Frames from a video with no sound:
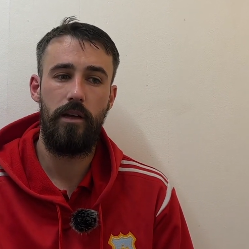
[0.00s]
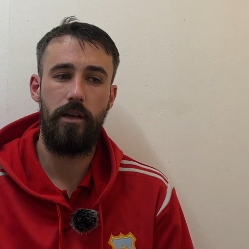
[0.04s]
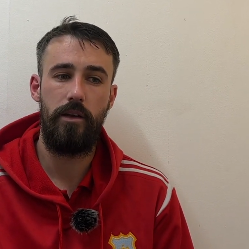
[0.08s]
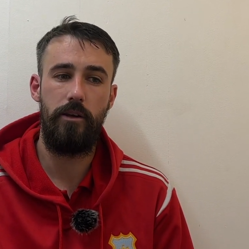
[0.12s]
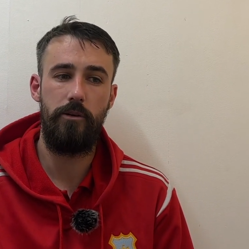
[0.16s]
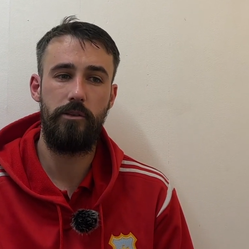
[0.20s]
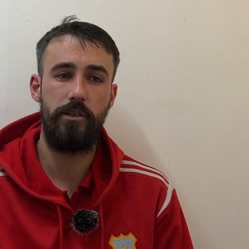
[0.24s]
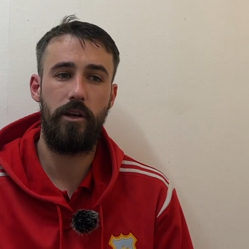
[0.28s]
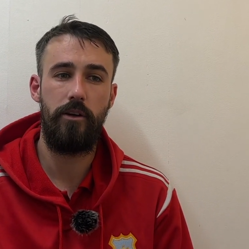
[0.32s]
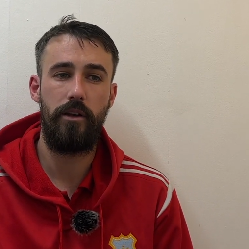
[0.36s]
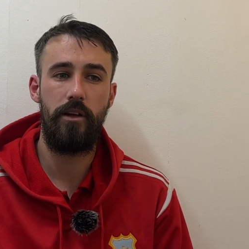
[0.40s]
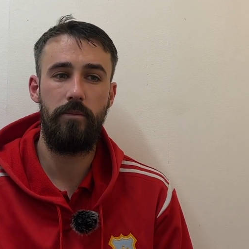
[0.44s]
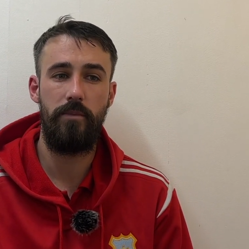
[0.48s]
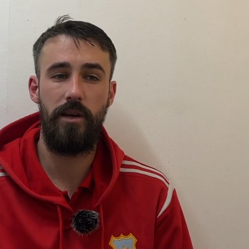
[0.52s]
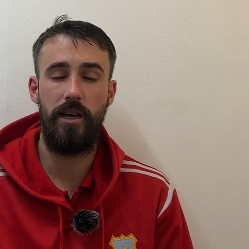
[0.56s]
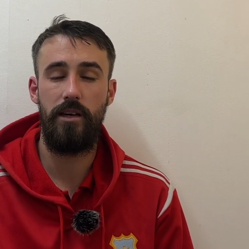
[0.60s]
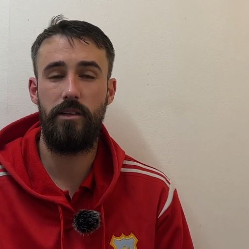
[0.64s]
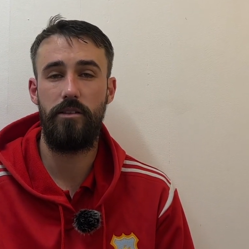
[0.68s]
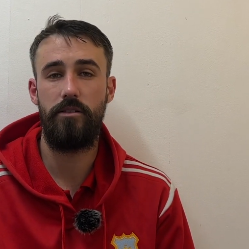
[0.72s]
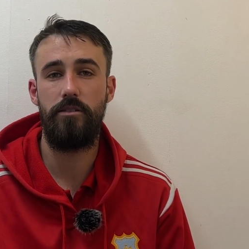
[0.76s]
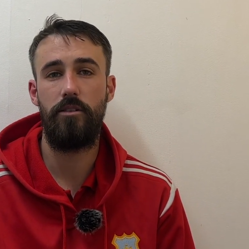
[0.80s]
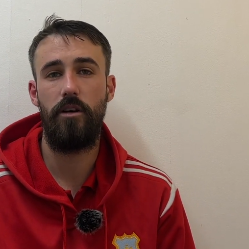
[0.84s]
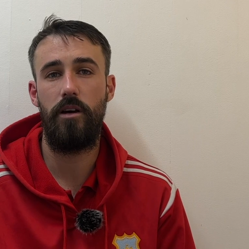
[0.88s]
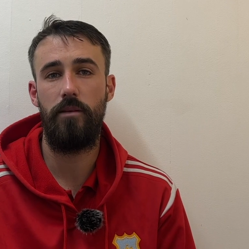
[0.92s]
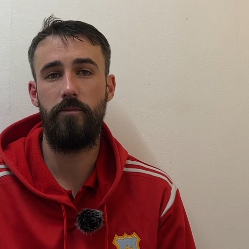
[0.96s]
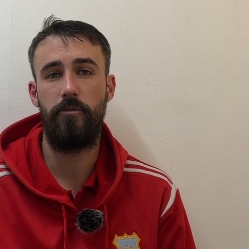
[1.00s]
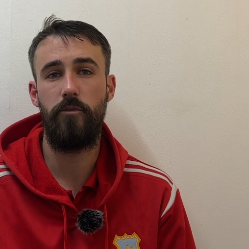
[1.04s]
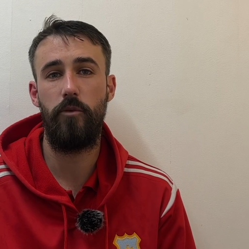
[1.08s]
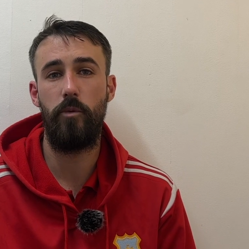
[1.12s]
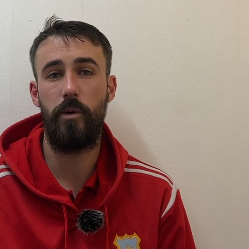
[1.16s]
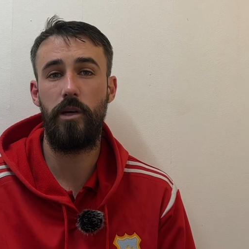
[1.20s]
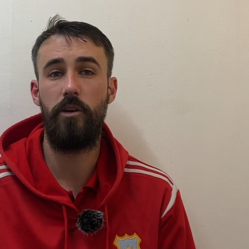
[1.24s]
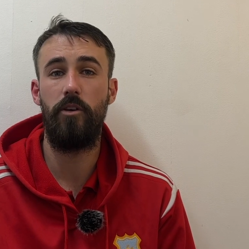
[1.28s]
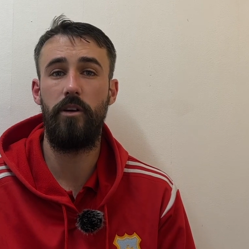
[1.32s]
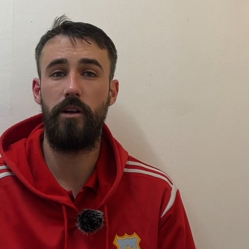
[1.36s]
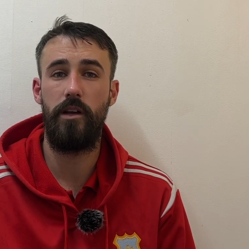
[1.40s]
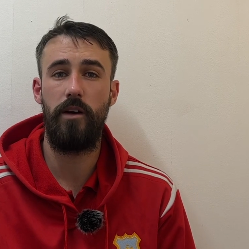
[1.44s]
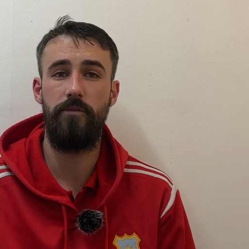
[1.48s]
it was only a matter of time before we
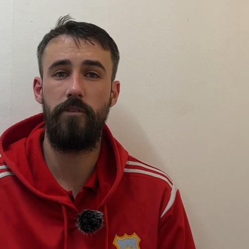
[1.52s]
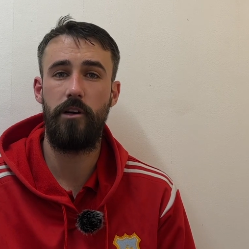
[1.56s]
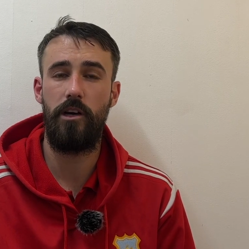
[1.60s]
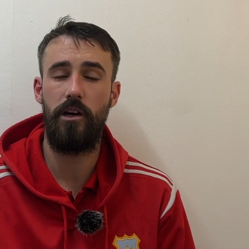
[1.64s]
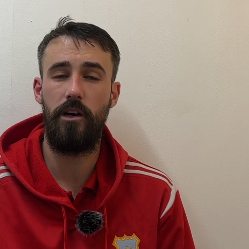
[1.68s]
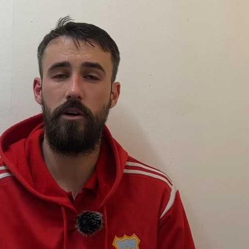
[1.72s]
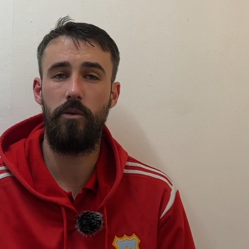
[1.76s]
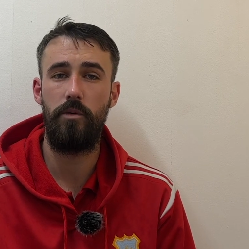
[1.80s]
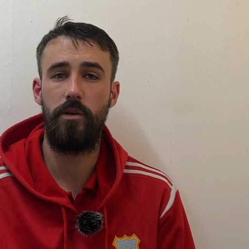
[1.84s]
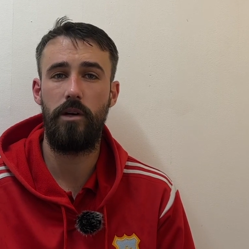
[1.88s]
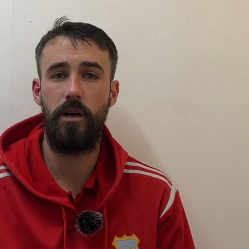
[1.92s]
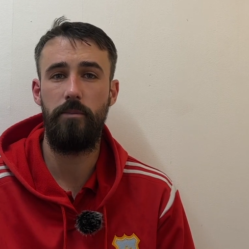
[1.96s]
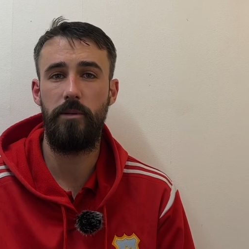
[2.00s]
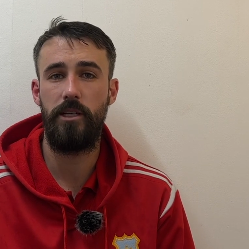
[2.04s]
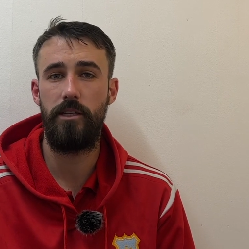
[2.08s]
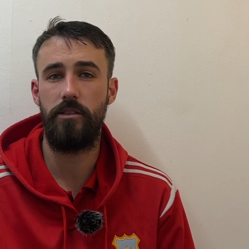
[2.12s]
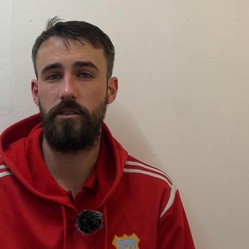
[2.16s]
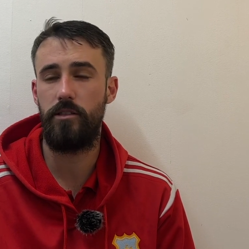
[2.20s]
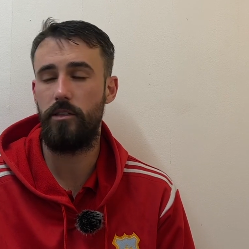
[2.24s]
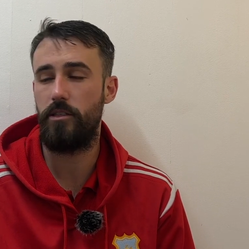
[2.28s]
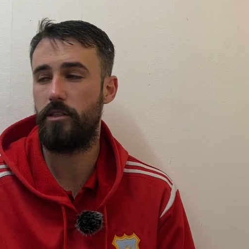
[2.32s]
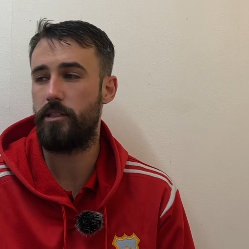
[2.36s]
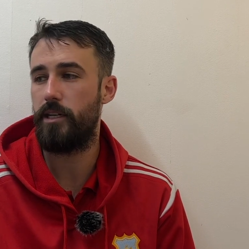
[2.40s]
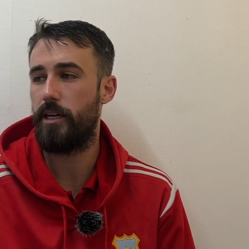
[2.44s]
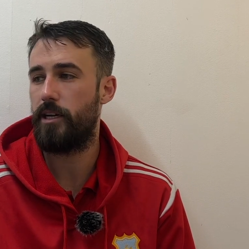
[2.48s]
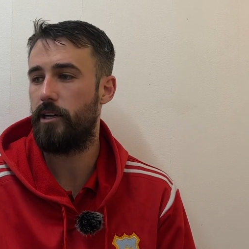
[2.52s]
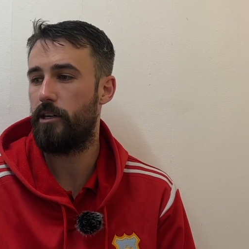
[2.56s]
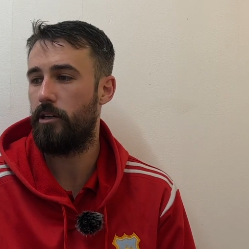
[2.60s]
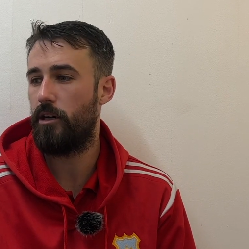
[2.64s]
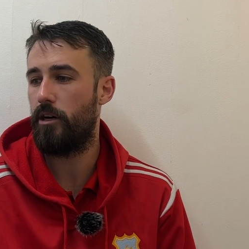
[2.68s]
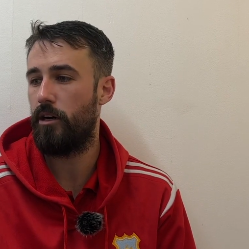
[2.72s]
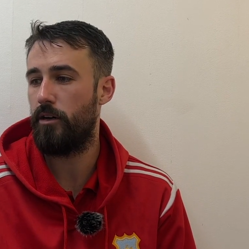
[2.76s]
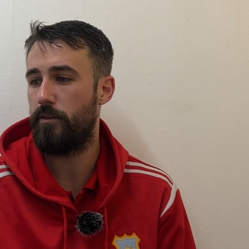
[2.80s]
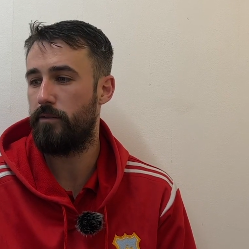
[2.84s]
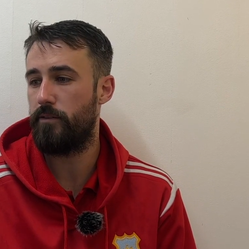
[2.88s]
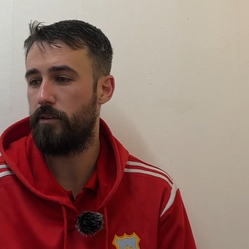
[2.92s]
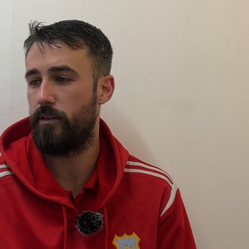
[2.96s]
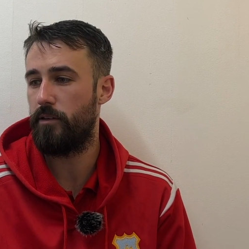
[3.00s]
got another goal coming into the second
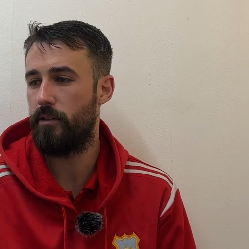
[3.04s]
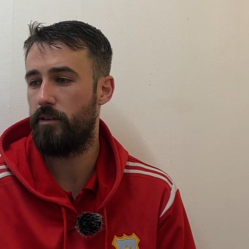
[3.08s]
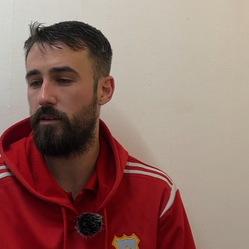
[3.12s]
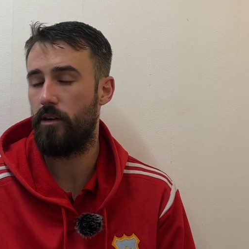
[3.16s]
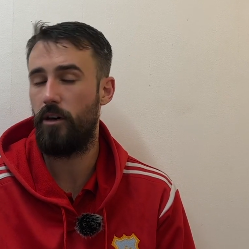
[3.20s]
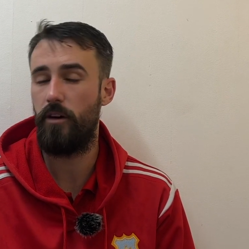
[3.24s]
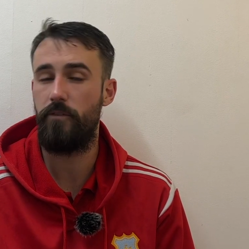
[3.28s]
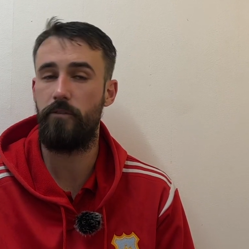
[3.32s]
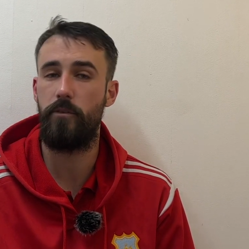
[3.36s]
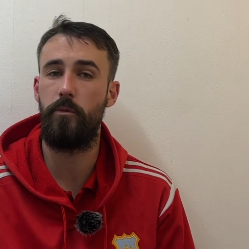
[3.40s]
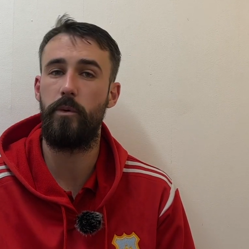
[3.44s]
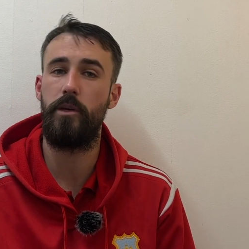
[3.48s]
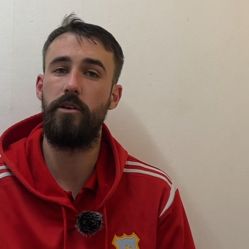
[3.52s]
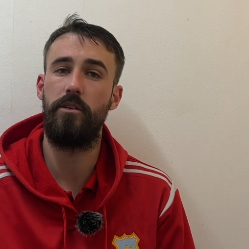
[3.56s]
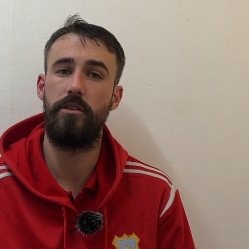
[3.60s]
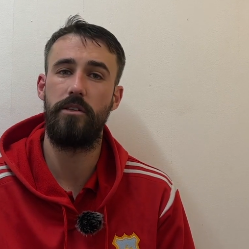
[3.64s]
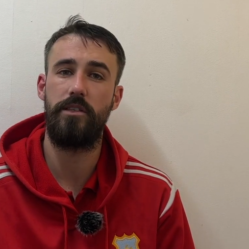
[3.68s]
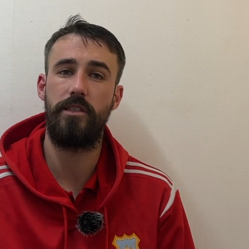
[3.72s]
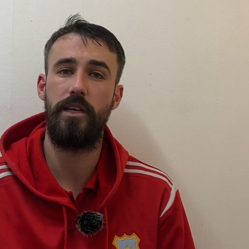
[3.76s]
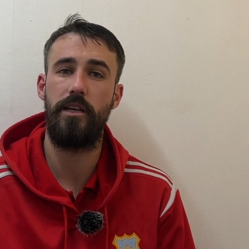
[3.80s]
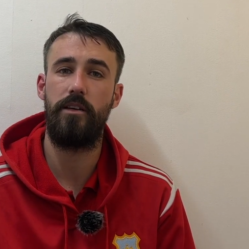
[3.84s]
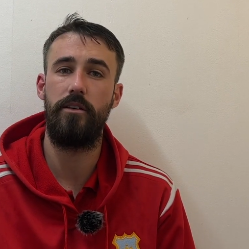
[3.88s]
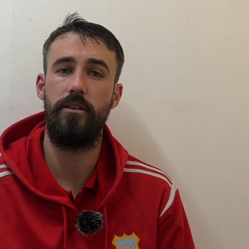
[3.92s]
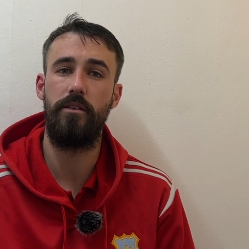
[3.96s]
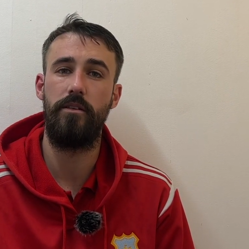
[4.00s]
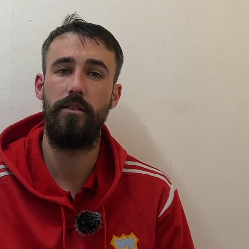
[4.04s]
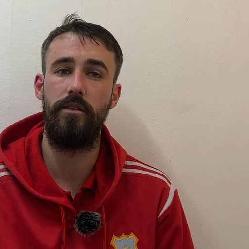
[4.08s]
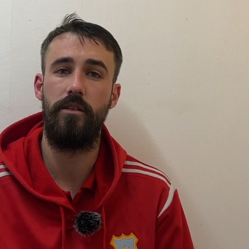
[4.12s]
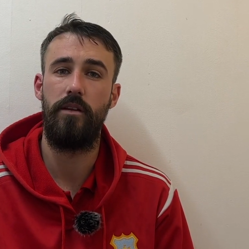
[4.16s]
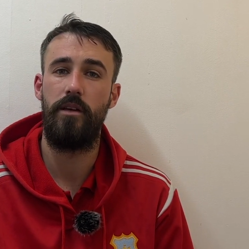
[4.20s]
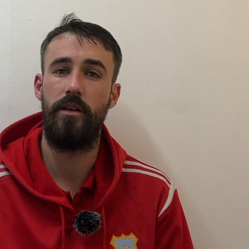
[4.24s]
half, and after we got the second,